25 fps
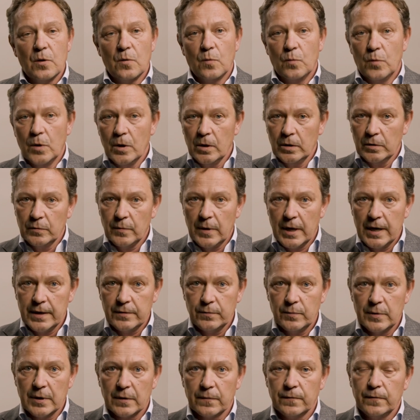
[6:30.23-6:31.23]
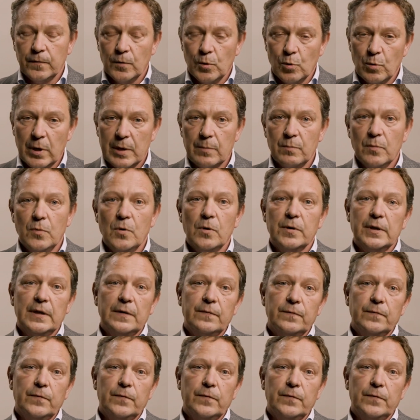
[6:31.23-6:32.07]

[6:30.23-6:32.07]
Worldwide, we are following more than